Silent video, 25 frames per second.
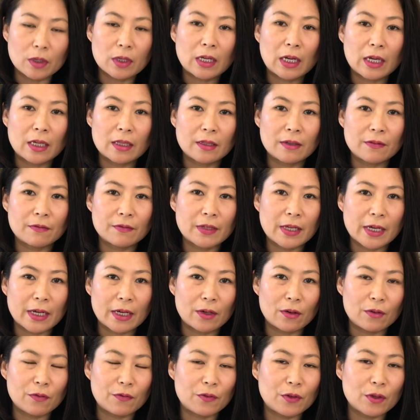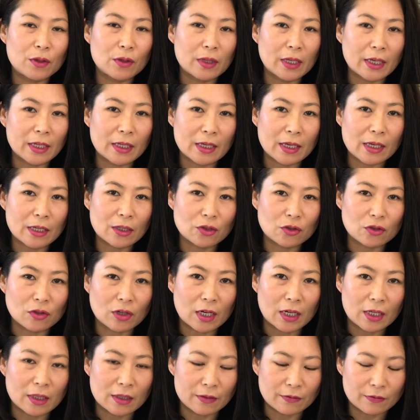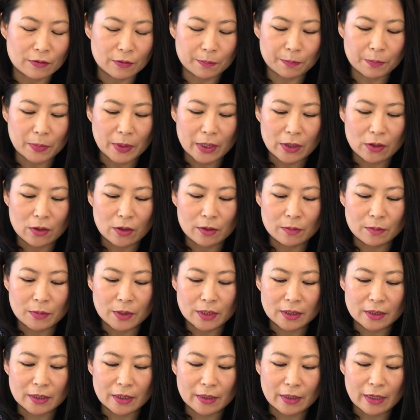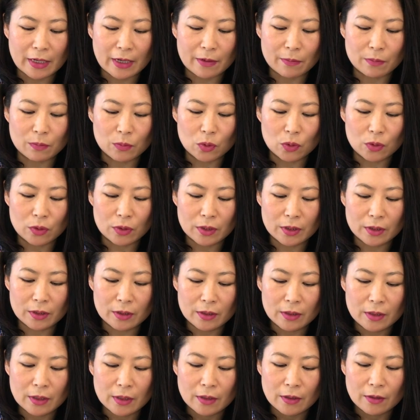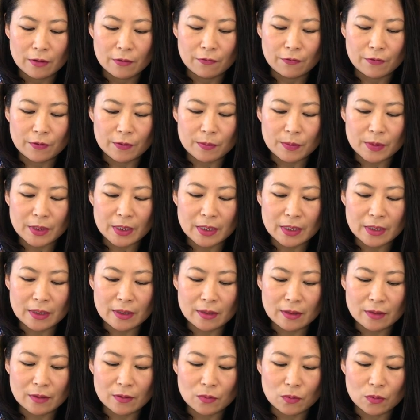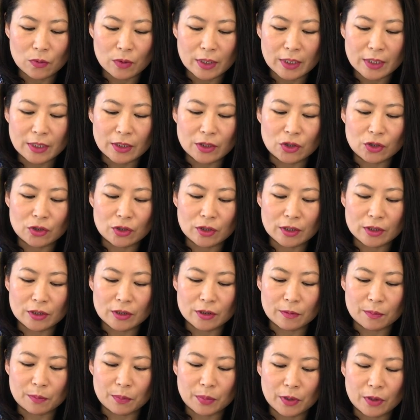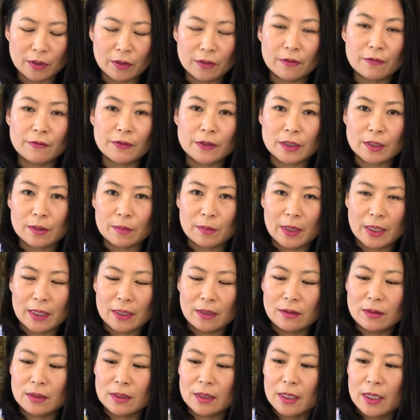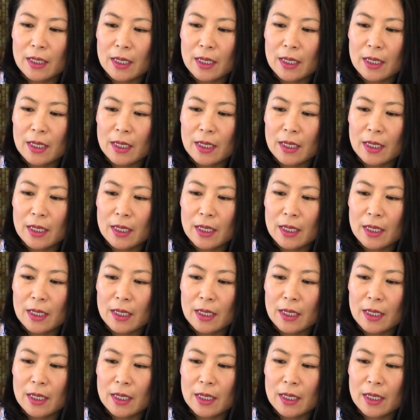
olive. Now, if you like extra olives, by all means add more. For me, 1 is just the perfect amount,